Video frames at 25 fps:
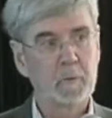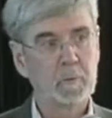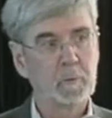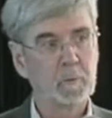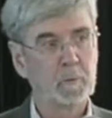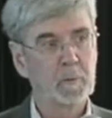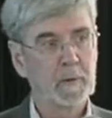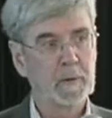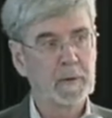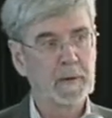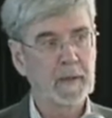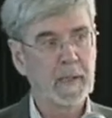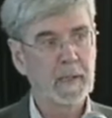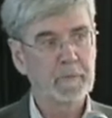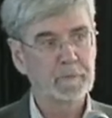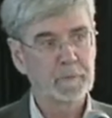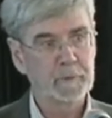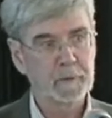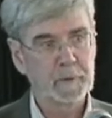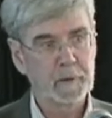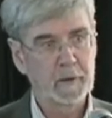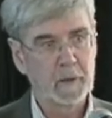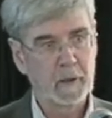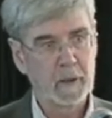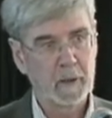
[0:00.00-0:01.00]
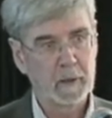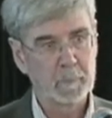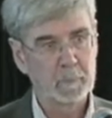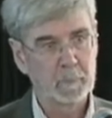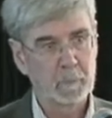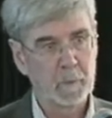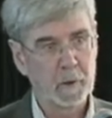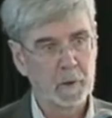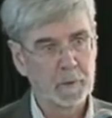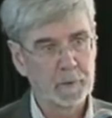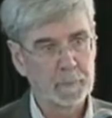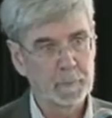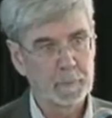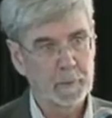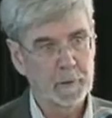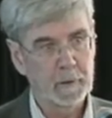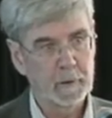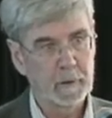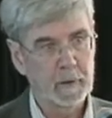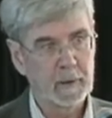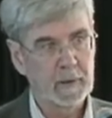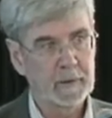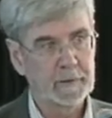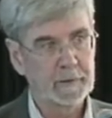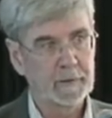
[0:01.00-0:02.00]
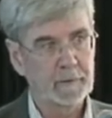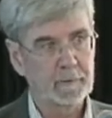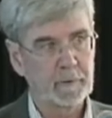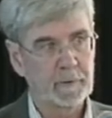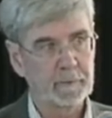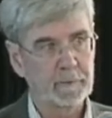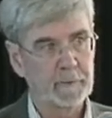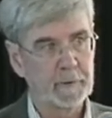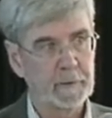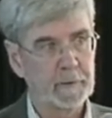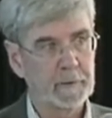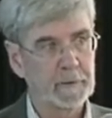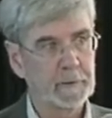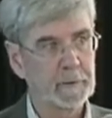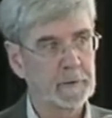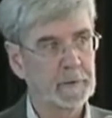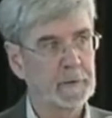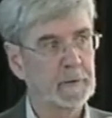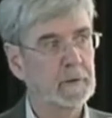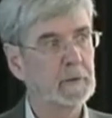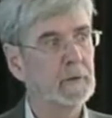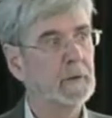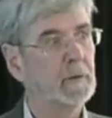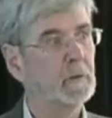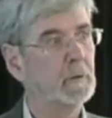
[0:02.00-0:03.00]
We have to rely on multiple lines of evidence.